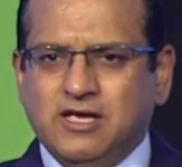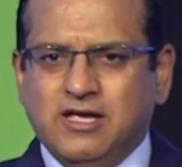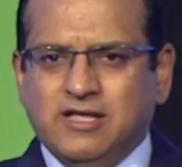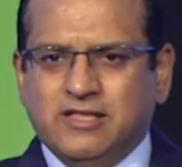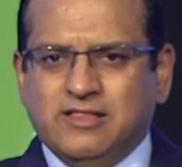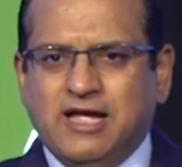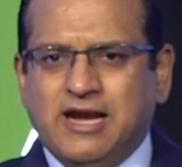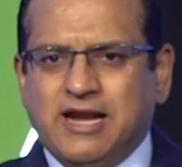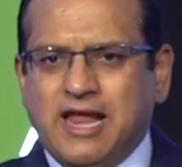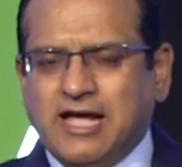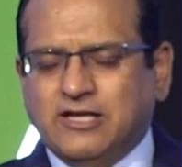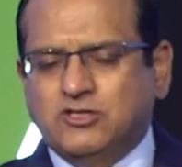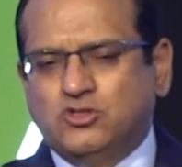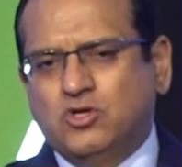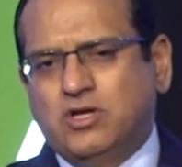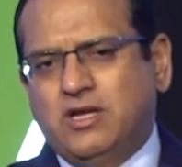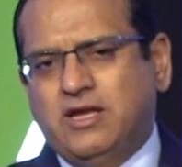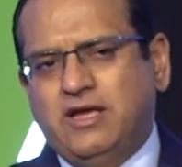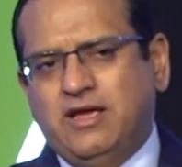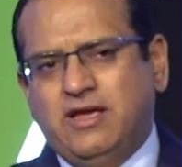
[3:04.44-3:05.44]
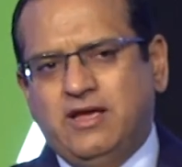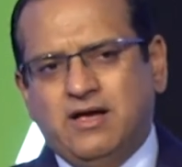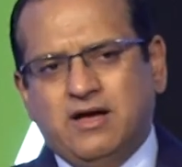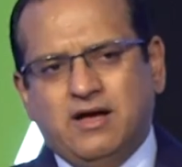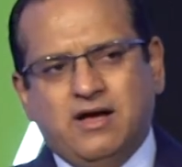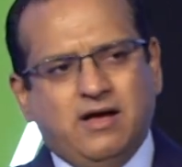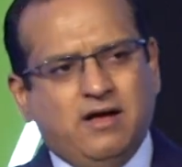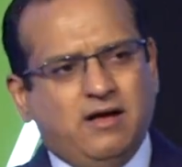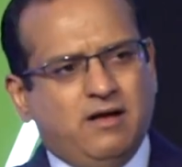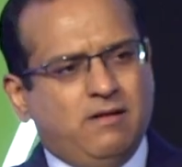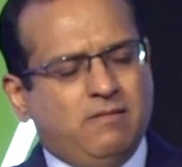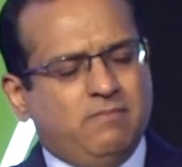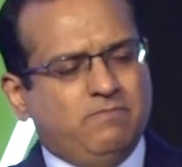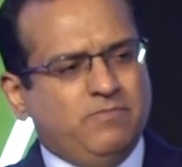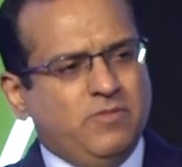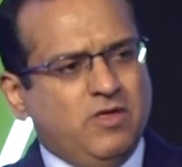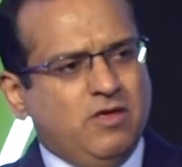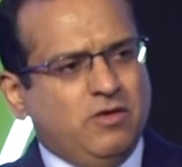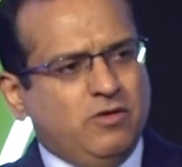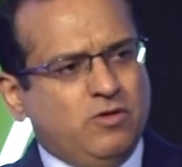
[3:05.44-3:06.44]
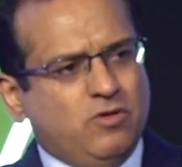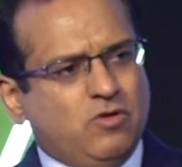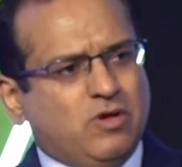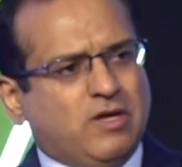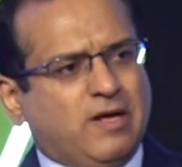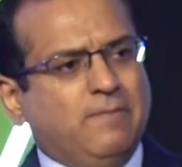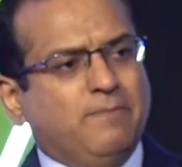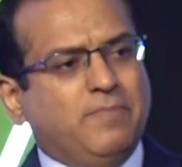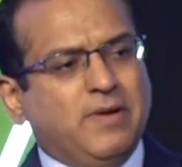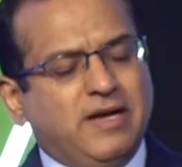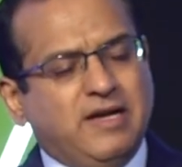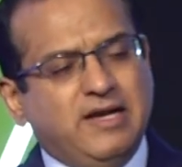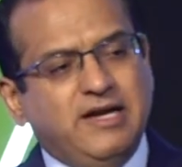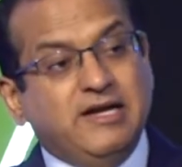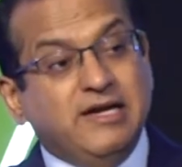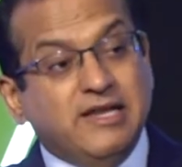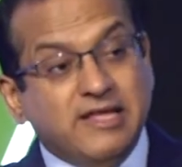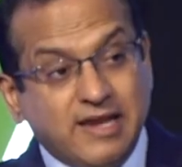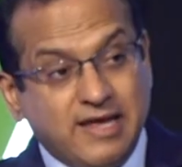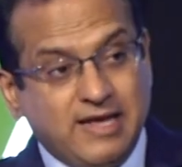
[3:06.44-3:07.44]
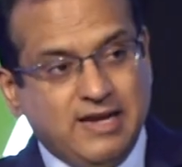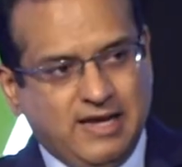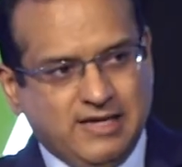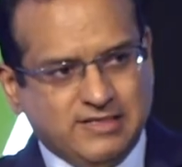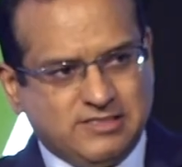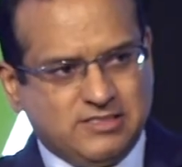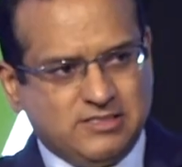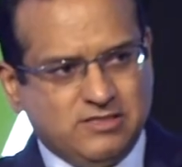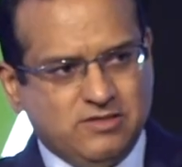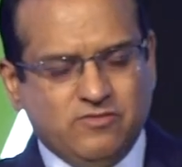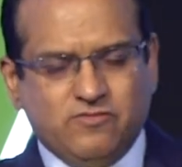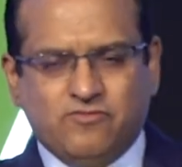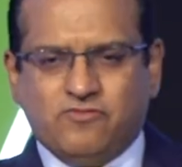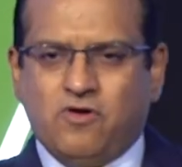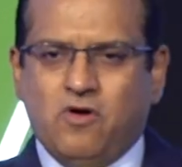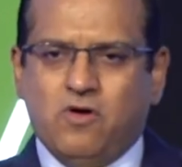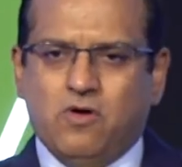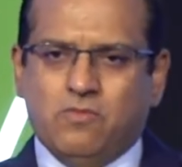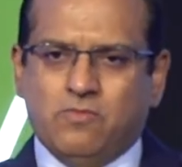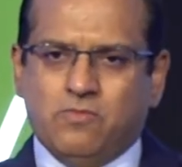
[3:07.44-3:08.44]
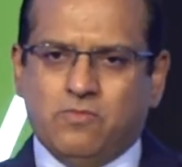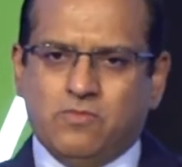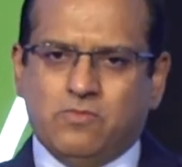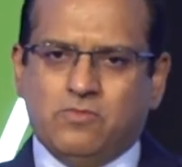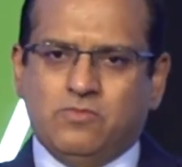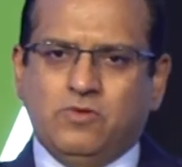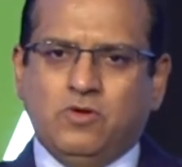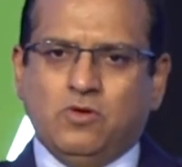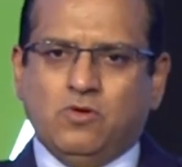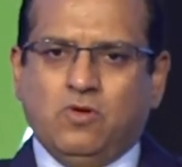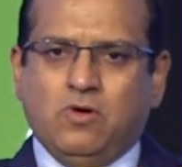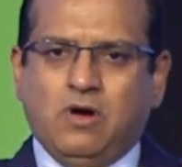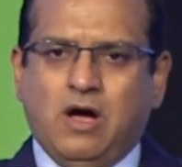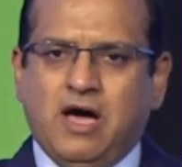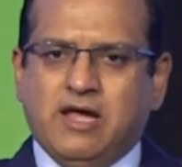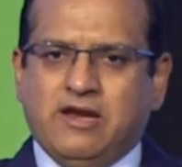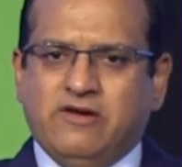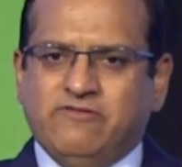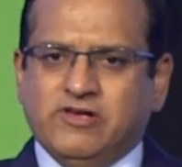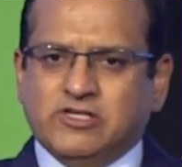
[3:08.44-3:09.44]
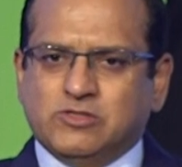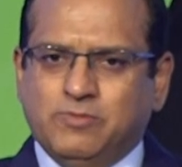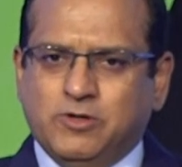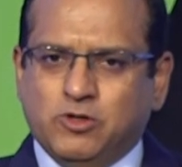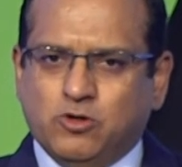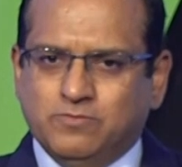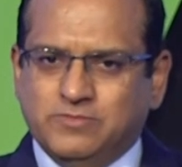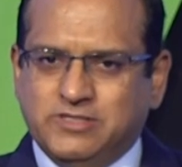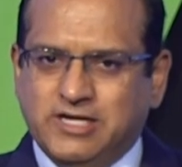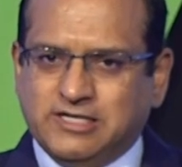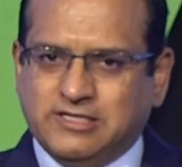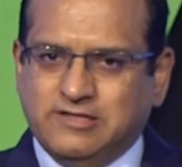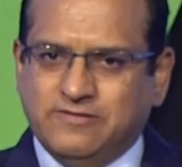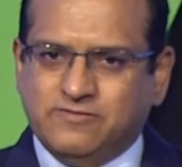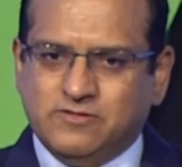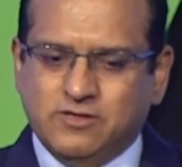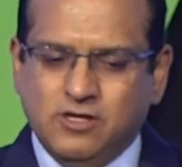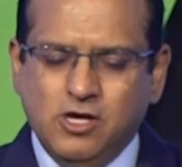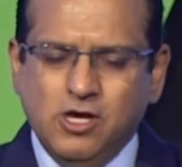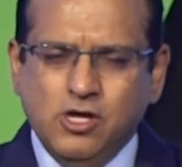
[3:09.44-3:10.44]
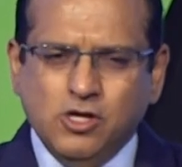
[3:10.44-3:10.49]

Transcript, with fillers: that actually, uh, you know, completely derail us from, you know, our investment objectives.